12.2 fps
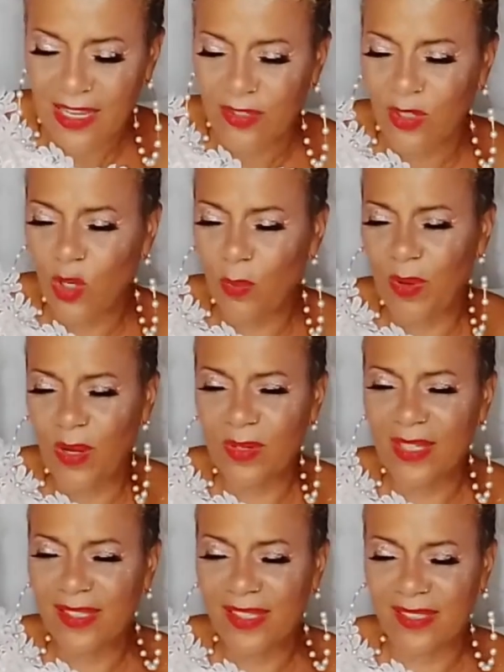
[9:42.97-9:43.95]
So your
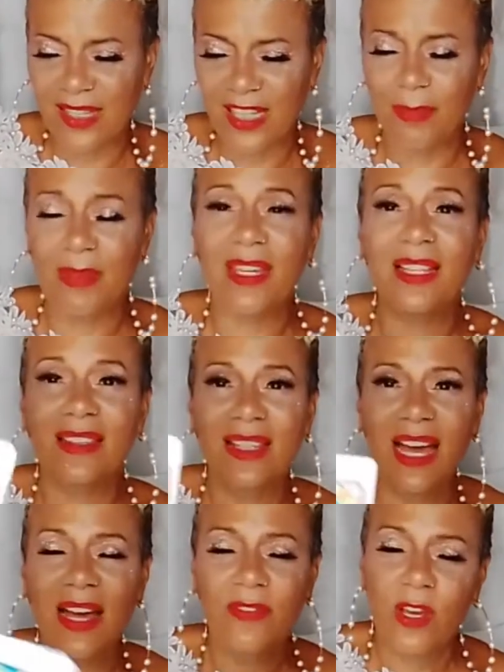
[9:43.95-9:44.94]
bonus is telling me that
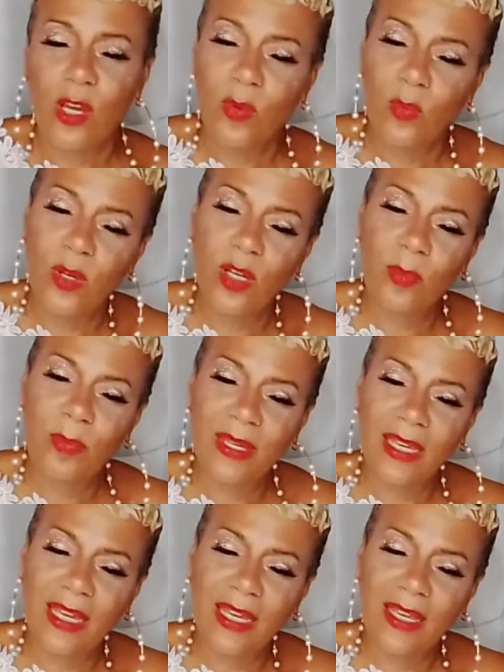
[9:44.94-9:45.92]
love will
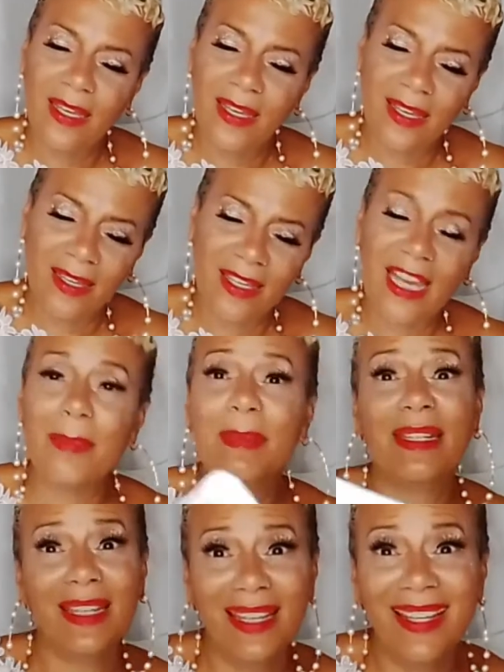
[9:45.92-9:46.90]
be
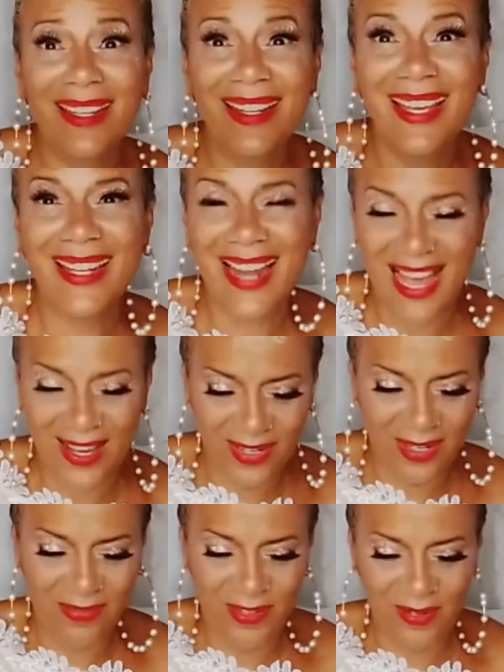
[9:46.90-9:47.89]
coming in and out
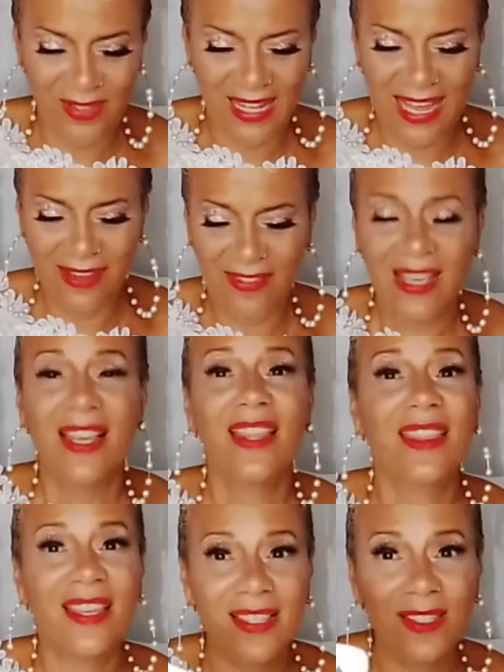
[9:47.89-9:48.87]
of your life
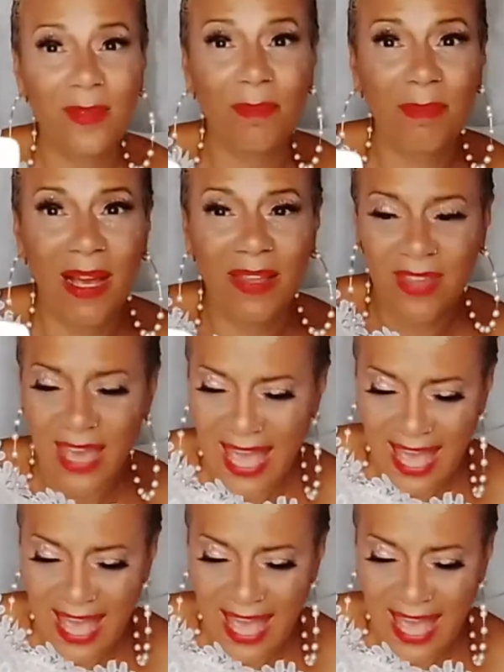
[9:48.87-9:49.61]
this month.